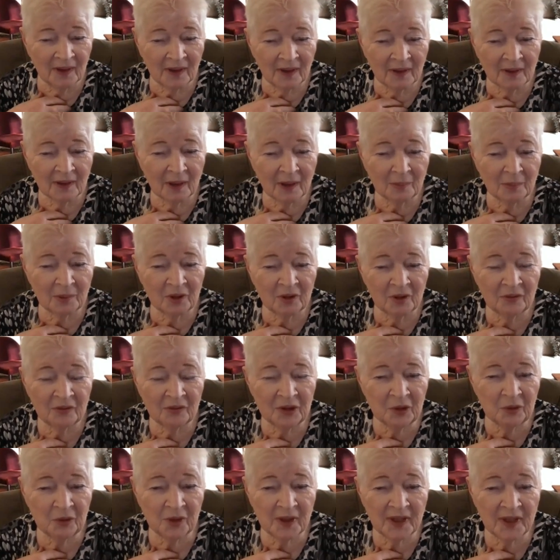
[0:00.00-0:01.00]
a couple
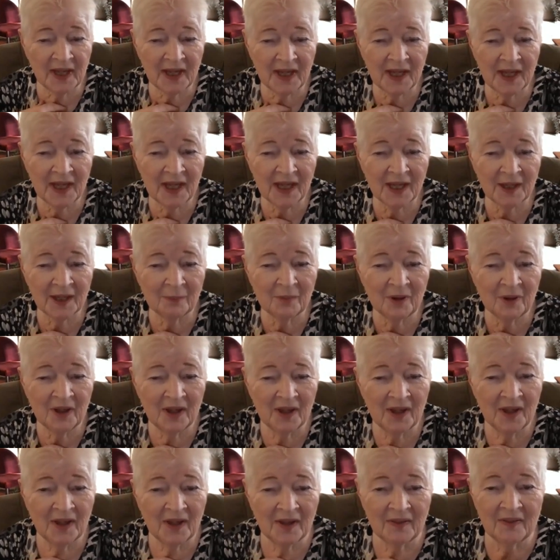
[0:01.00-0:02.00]
of you came
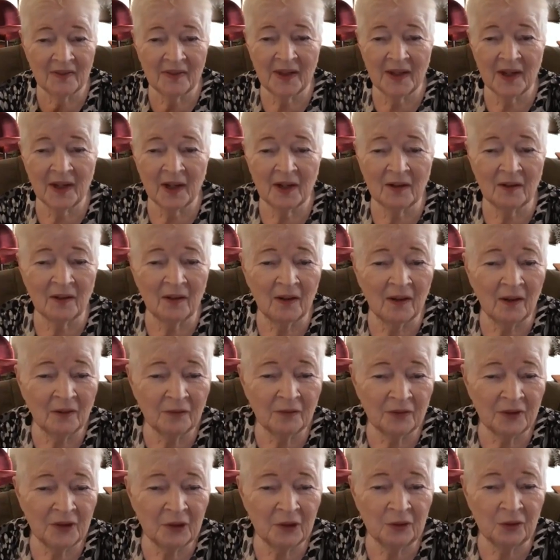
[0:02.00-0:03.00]
that I'd
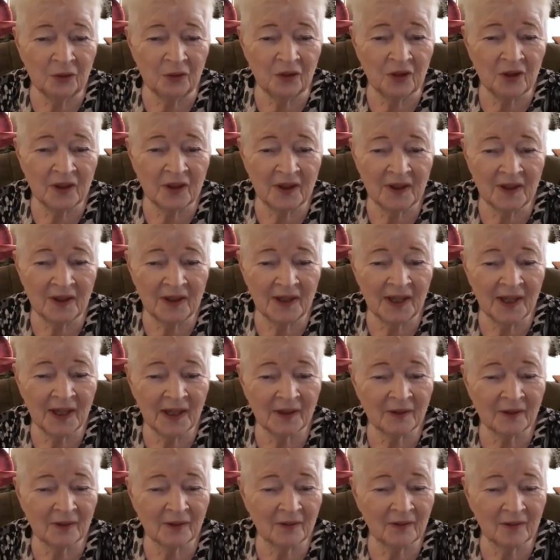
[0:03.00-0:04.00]
love you to
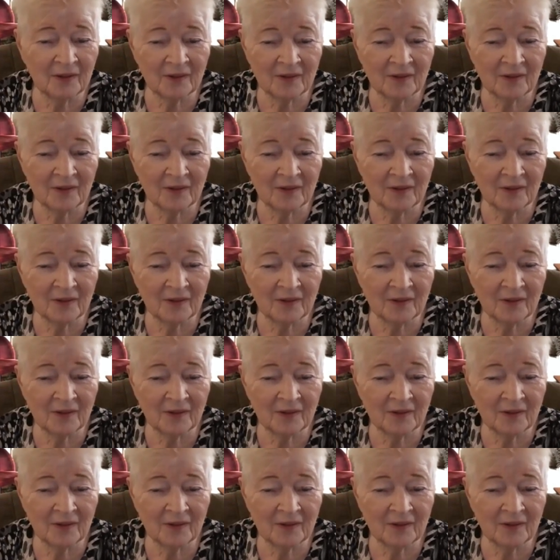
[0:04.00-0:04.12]
get